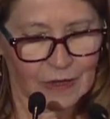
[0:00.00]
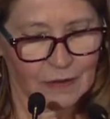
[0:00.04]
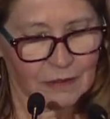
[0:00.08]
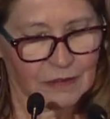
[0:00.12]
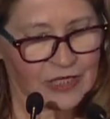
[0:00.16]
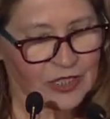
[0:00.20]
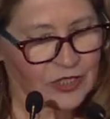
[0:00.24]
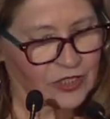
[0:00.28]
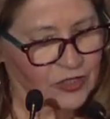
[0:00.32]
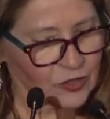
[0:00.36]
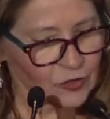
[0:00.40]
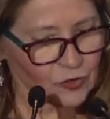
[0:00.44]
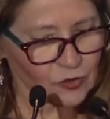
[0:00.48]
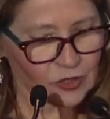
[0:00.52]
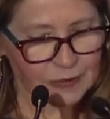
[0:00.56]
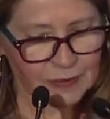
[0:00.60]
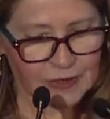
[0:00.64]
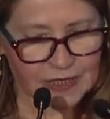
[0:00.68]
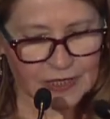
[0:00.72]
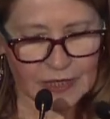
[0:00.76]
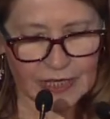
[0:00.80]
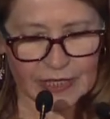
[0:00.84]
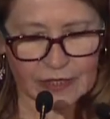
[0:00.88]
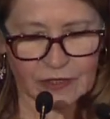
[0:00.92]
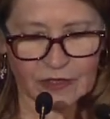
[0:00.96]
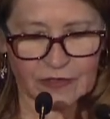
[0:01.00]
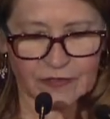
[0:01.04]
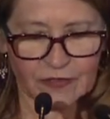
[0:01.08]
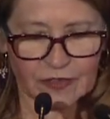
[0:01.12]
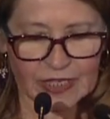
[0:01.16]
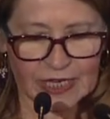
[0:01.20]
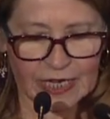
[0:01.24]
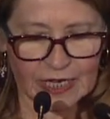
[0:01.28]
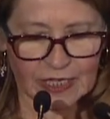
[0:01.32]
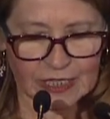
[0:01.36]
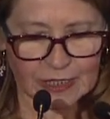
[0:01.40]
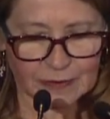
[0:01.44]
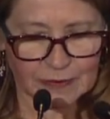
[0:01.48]
Ms. Thorpe's letter of
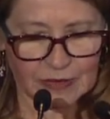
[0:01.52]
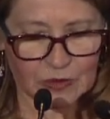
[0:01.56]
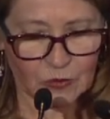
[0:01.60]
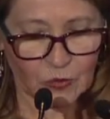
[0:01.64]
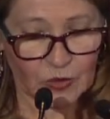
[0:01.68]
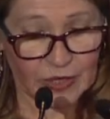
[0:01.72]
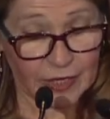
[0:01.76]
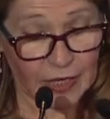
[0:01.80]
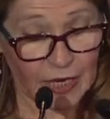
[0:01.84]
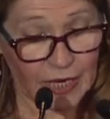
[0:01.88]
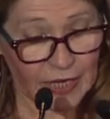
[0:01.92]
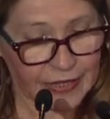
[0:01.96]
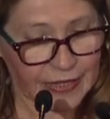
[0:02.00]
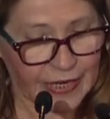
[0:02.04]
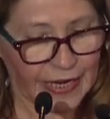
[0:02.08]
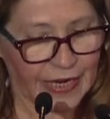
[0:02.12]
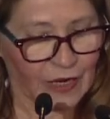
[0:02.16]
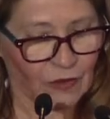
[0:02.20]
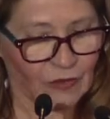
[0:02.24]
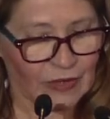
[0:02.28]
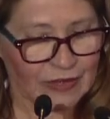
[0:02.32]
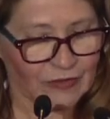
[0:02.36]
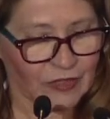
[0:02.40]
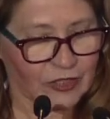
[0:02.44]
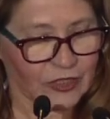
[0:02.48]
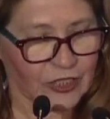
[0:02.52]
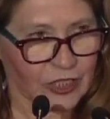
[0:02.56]
announcement went on, however,